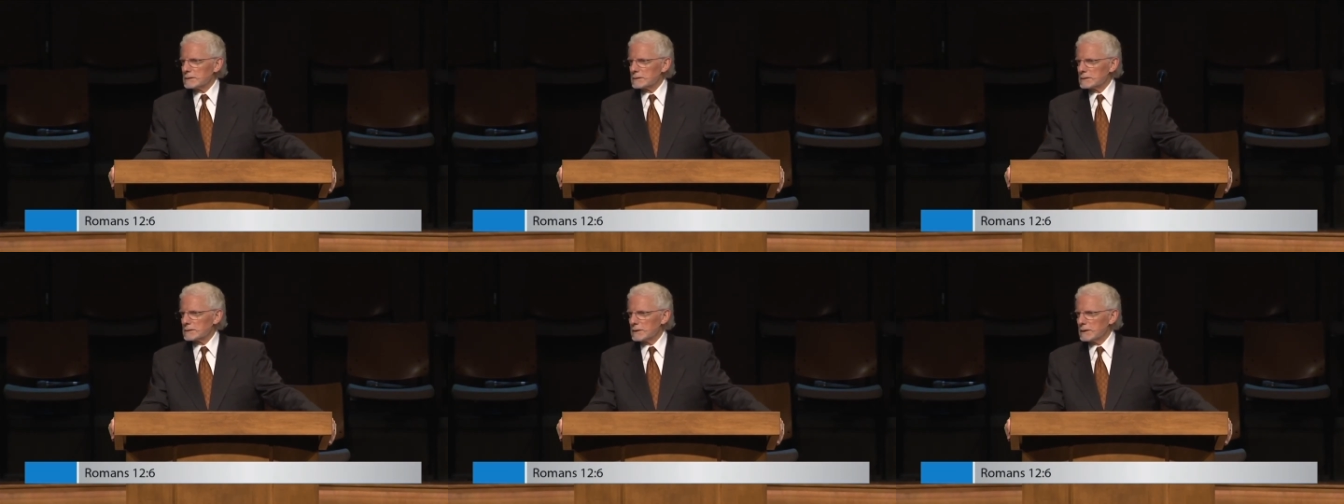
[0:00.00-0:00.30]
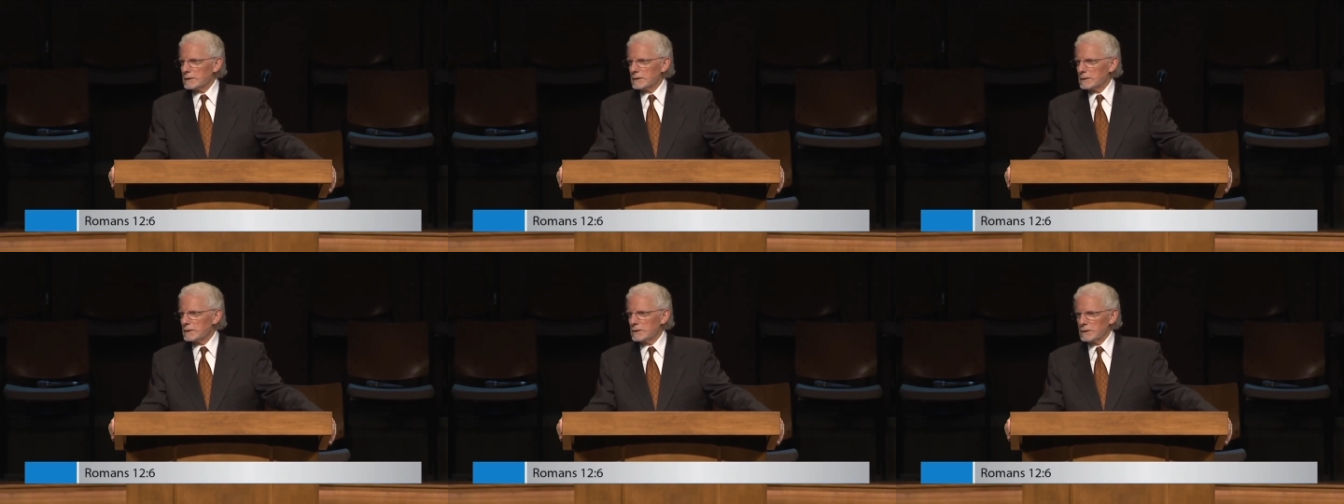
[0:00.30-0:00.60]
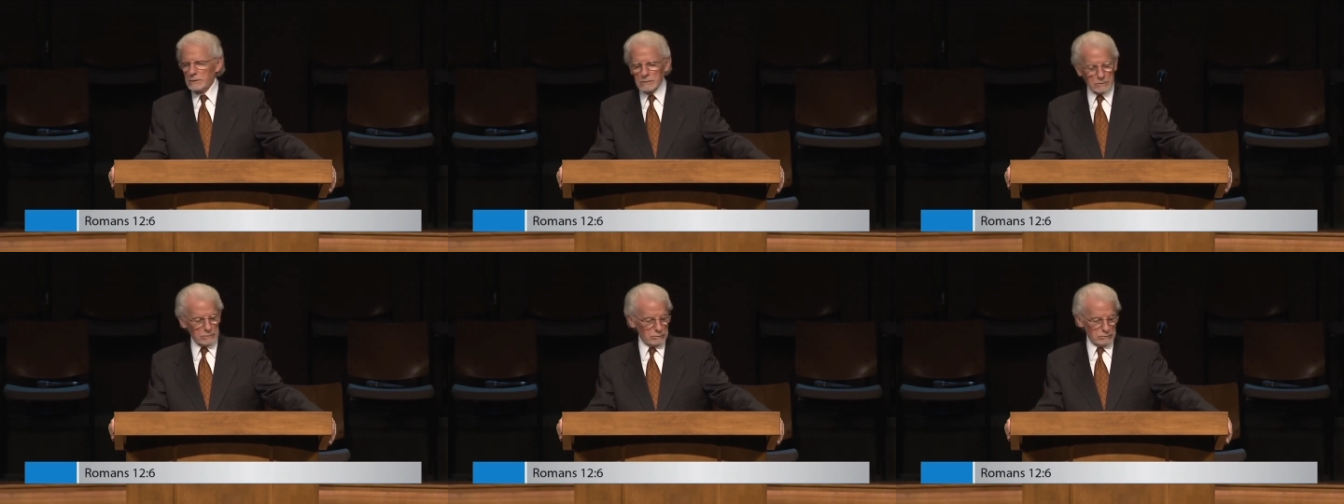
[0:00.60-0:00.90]

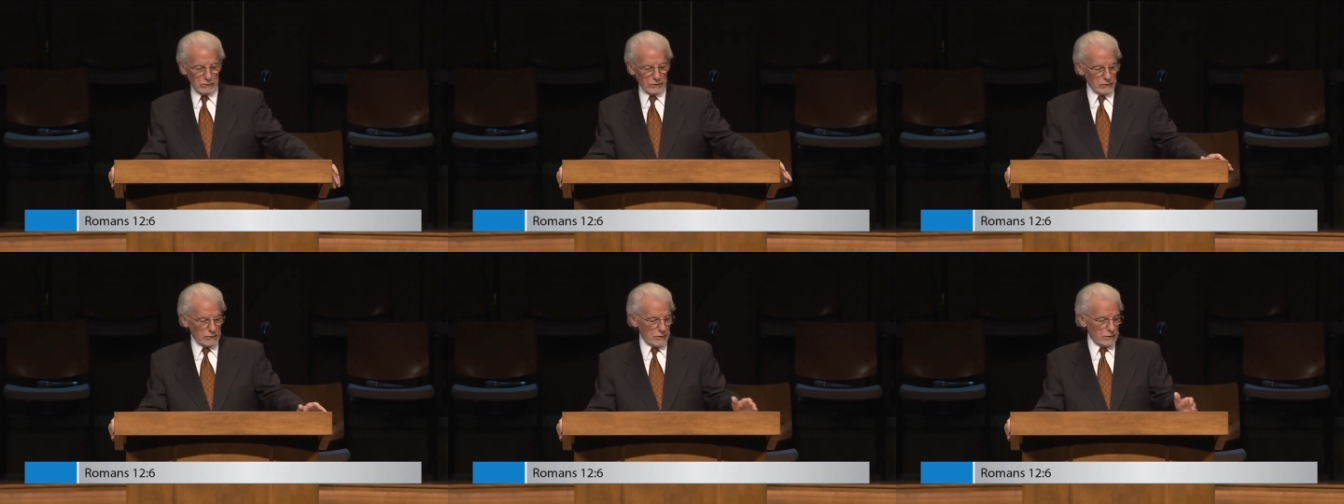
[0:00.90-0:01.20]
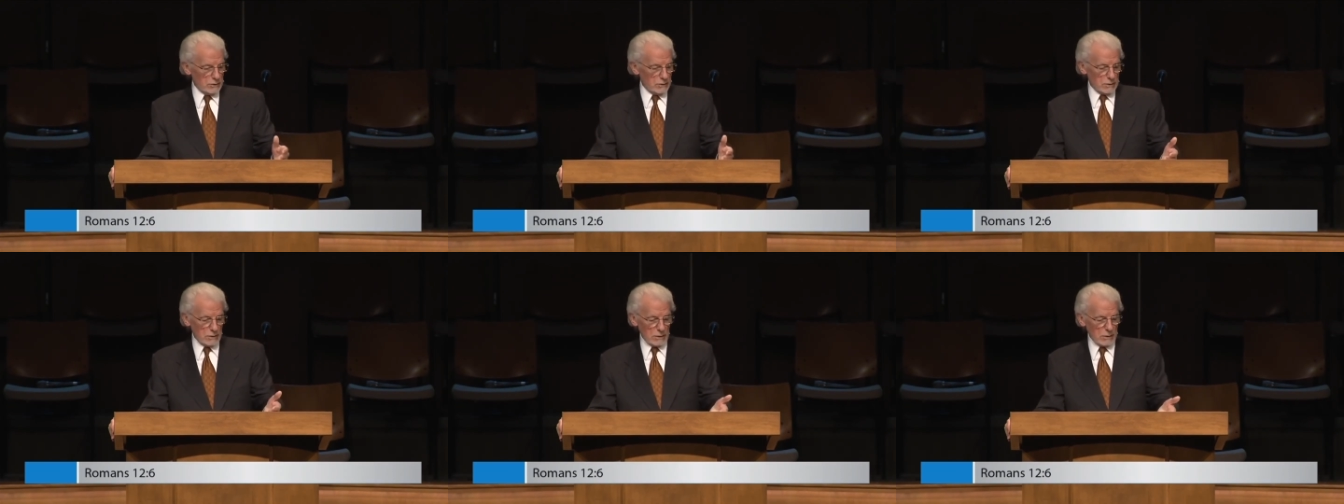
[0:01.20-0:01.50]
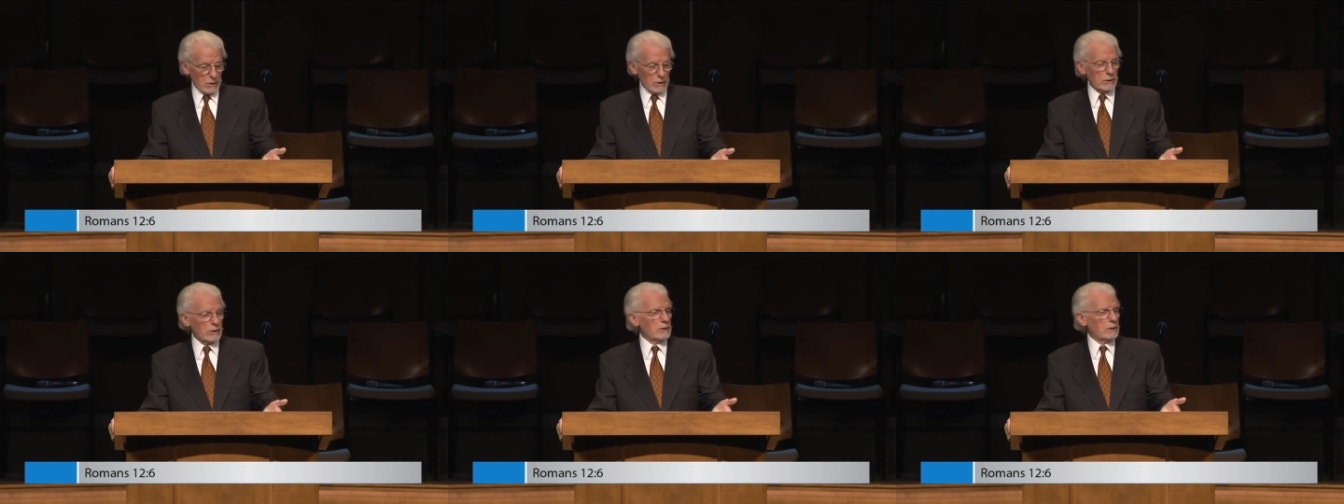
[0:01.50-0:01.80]
So we're just
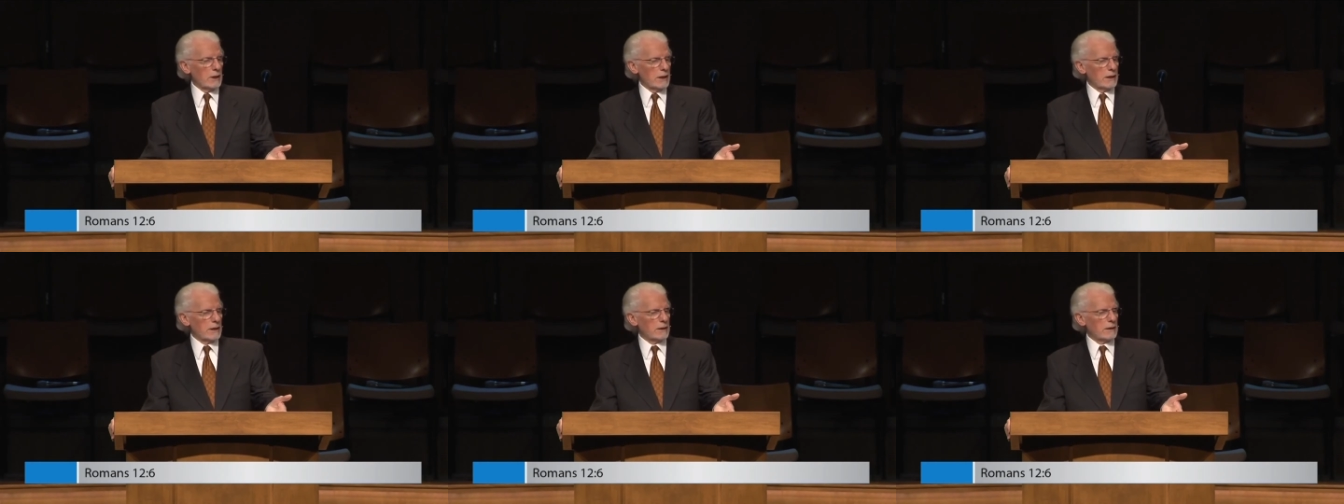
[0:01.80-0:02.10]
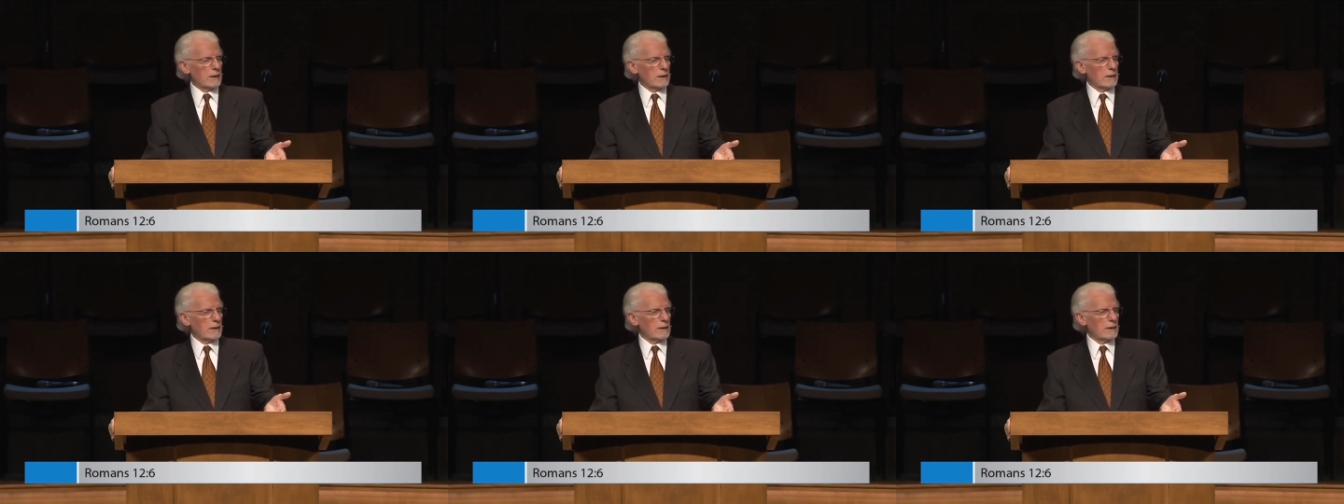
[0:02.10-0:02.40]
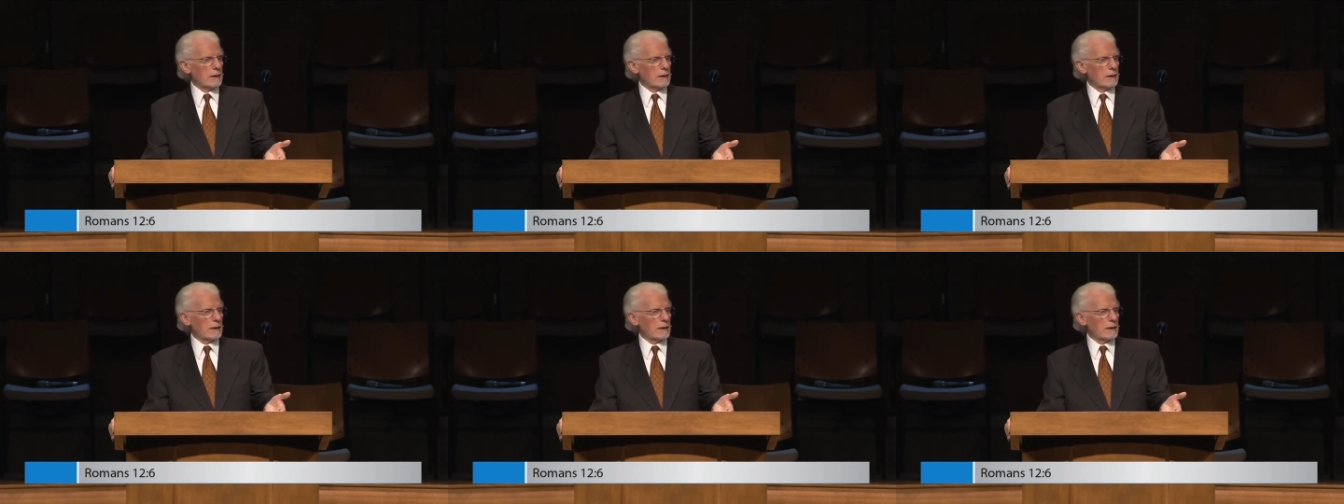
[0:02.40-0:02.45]
learning